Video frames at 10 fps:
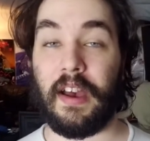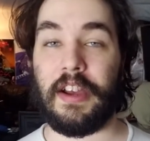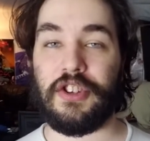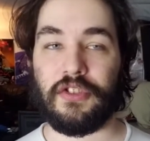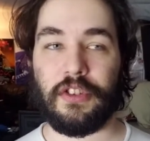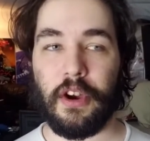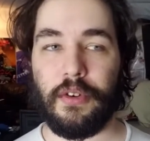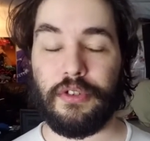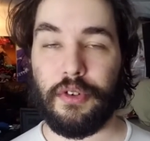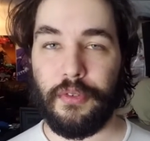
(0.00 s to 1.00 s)
I just
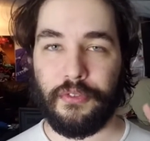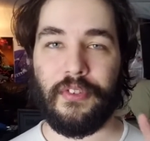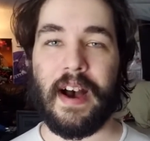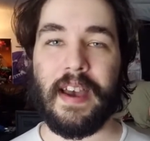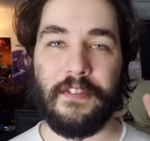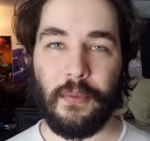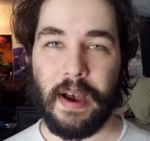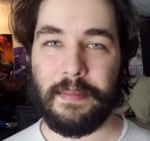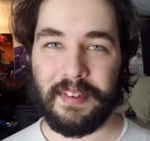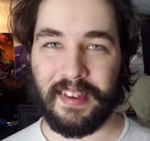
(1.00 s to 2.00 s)
go to 5
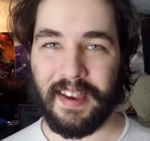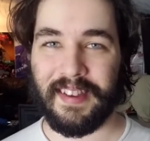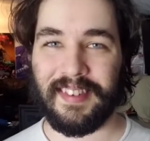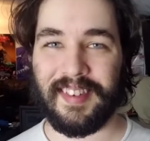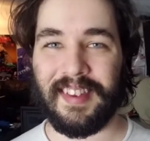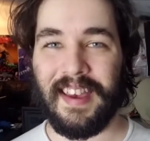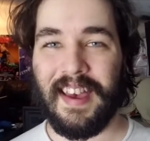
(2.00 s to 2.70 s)
websites